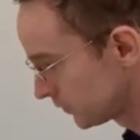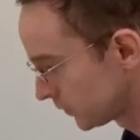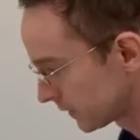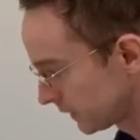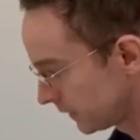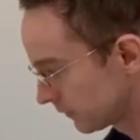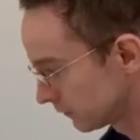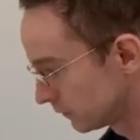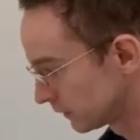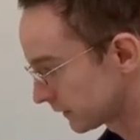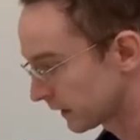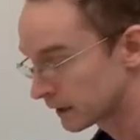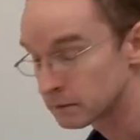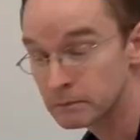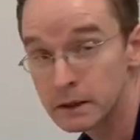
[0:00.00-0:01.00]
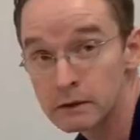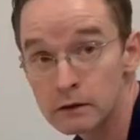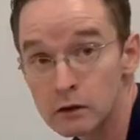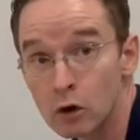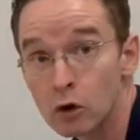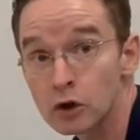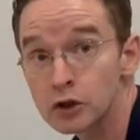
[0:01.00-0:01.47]
she can either look at a
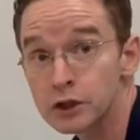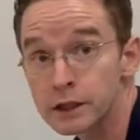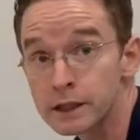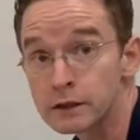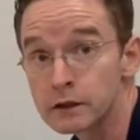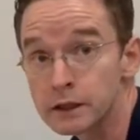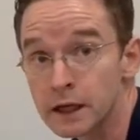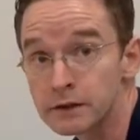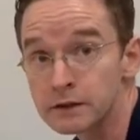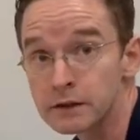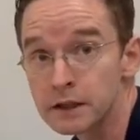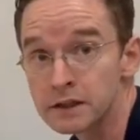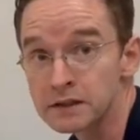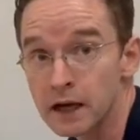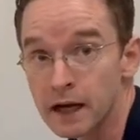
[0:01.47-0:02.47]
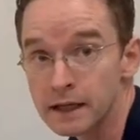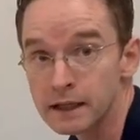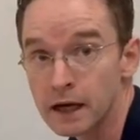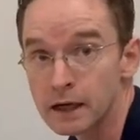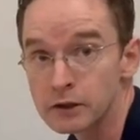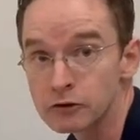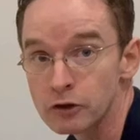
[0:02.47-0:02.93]
mirror or she can look at the nice
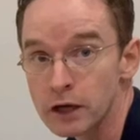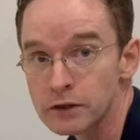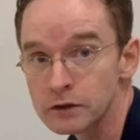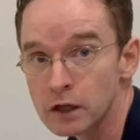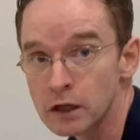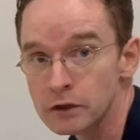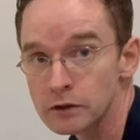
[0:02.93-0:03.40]
high contrast